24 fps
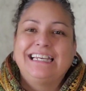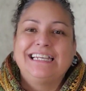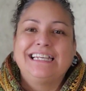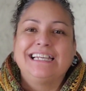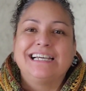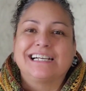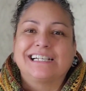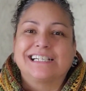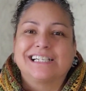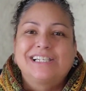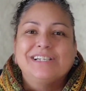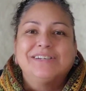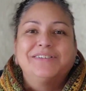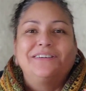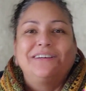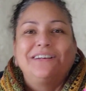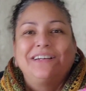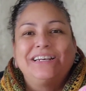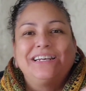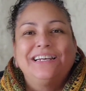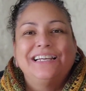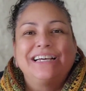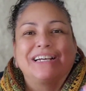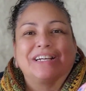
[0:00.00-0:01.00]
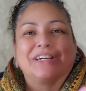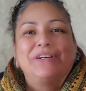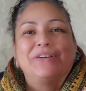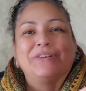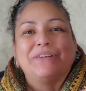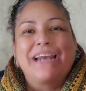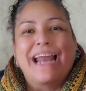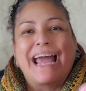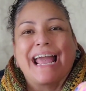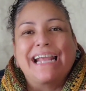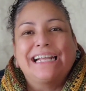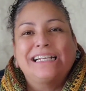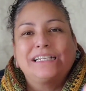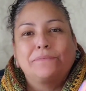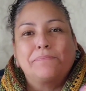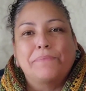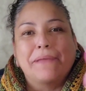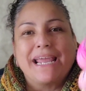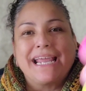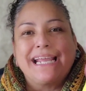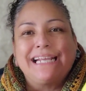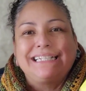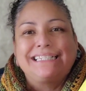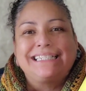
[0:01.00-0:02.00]
Look who likes
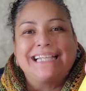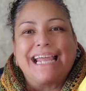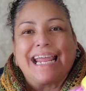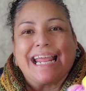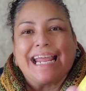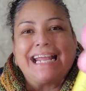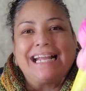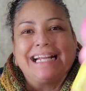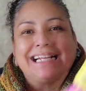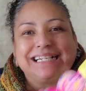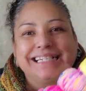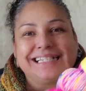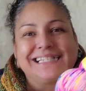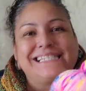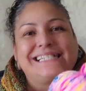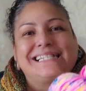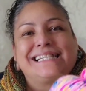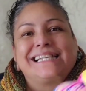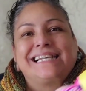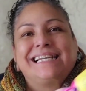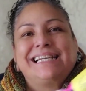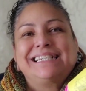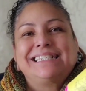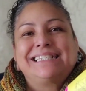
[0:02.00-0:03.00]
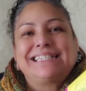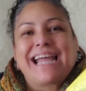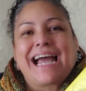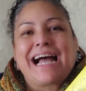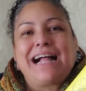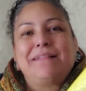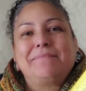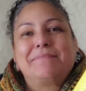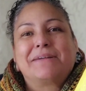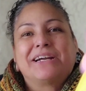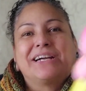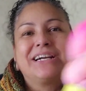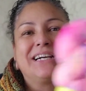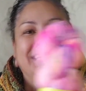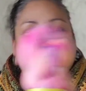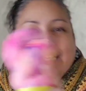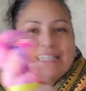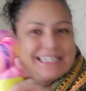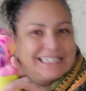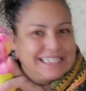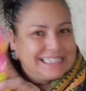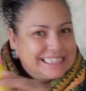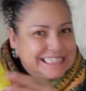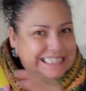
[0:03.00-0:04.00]
pink tings,
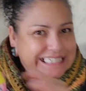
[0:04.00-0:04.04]
Delmer.